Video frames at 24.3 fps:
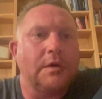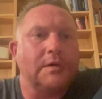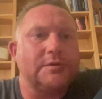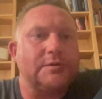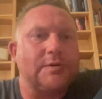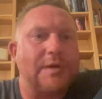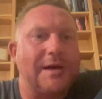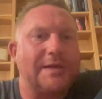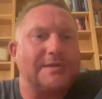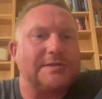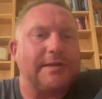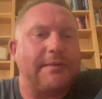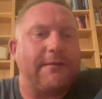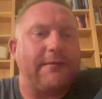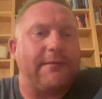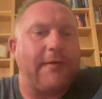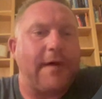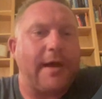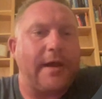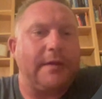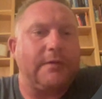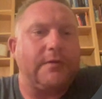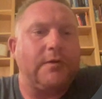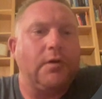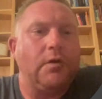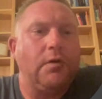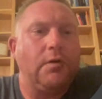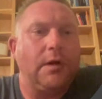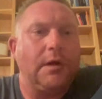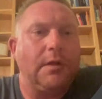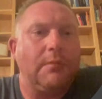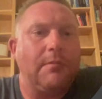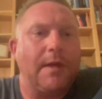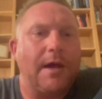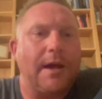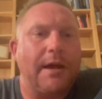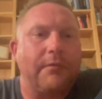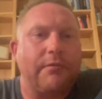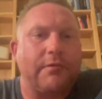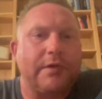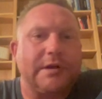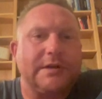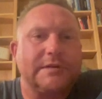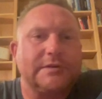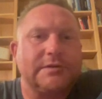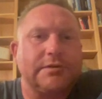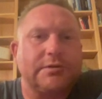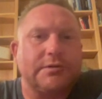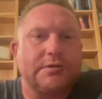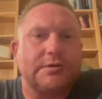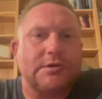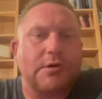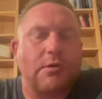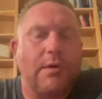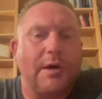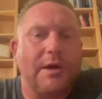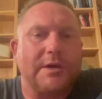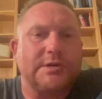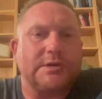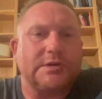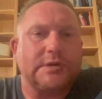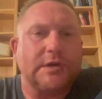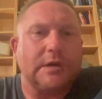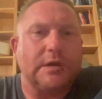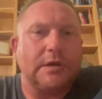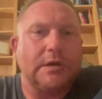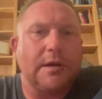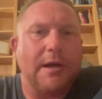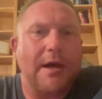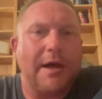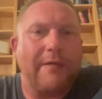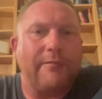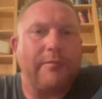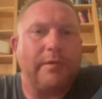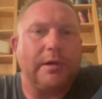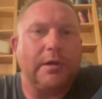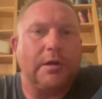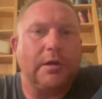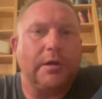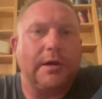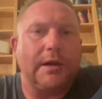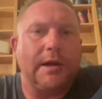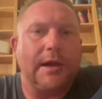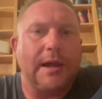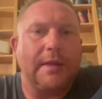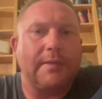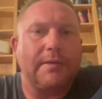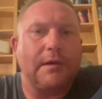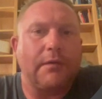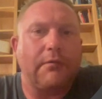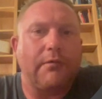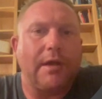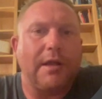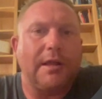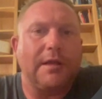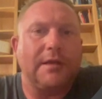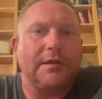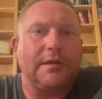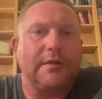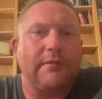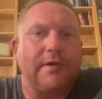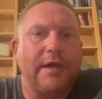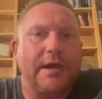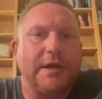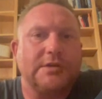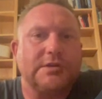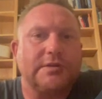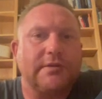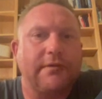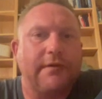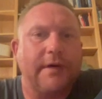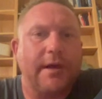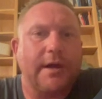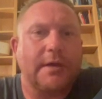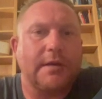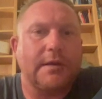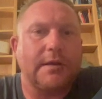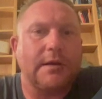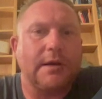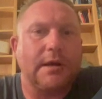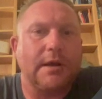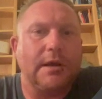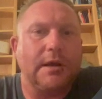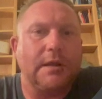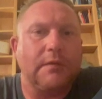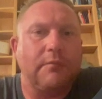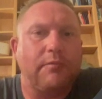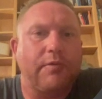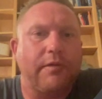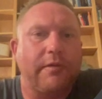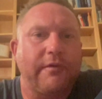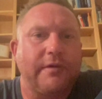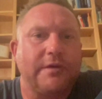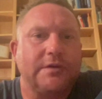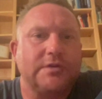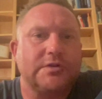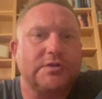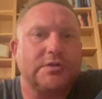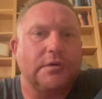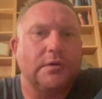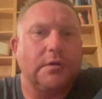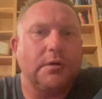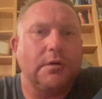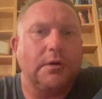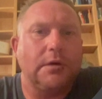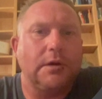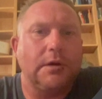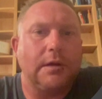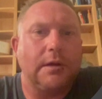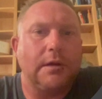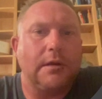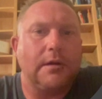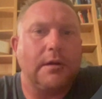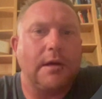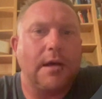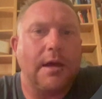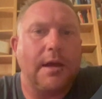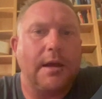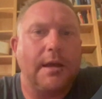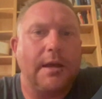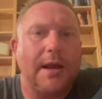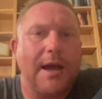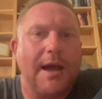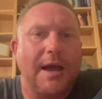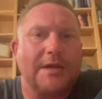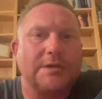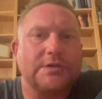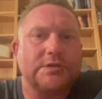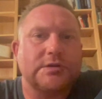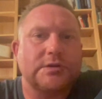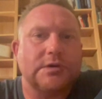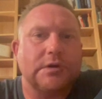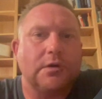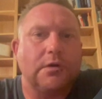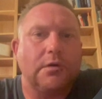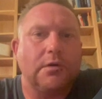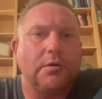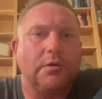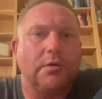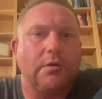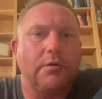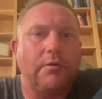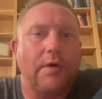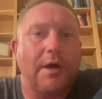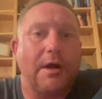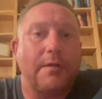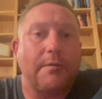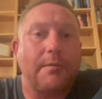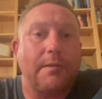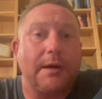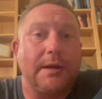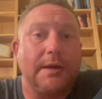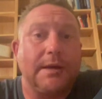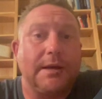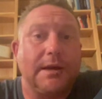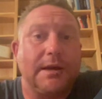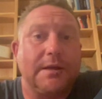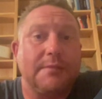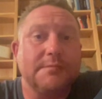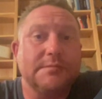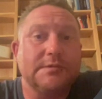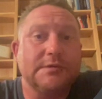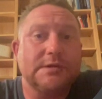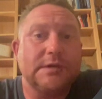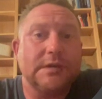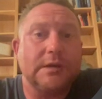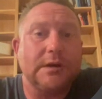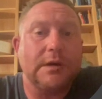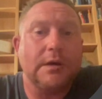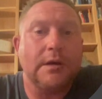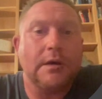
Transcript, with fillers: So, as I'm fine tuning my research question, I've been looking at the relative age effect in provincial and, and national rugby teams.